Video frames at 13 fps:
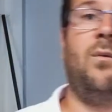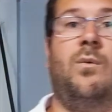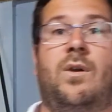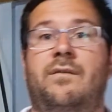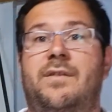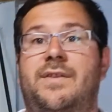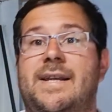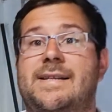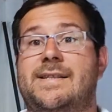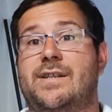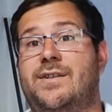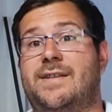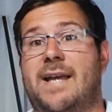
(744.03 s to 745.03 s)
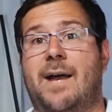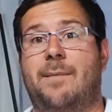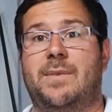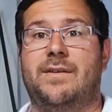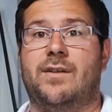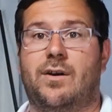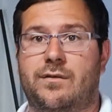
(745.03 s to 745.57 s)
One of the things that used to
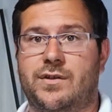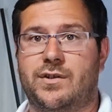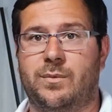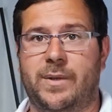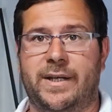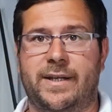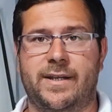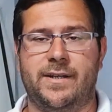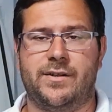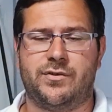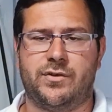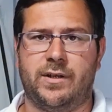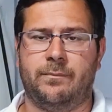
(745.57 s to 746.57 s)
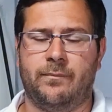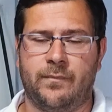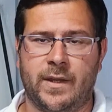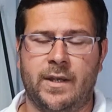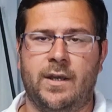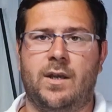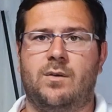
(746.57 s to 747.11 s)
happen in the offshore wind industry
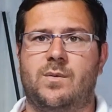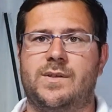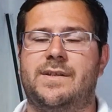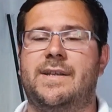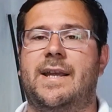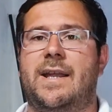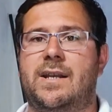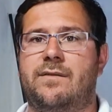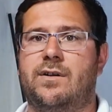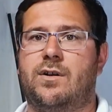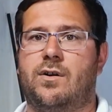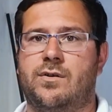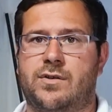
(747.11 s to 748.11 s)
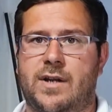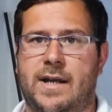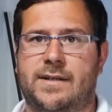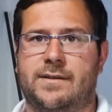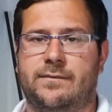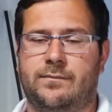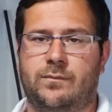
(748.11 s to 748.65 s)
was at the end of a
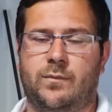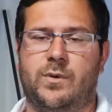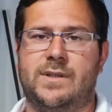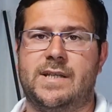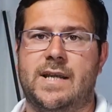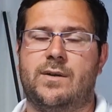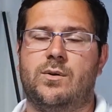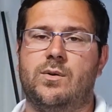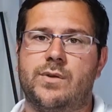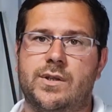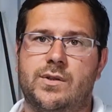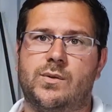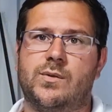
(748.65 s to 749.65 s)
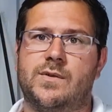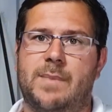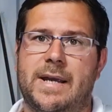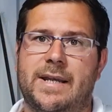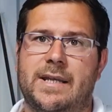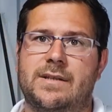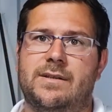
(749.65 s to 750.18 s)
contract, we would take all the tools
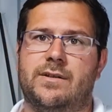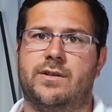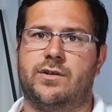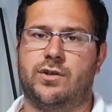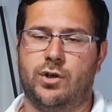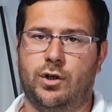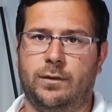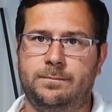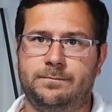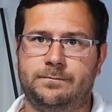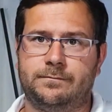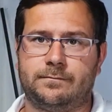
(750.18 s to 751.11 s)
back into the shore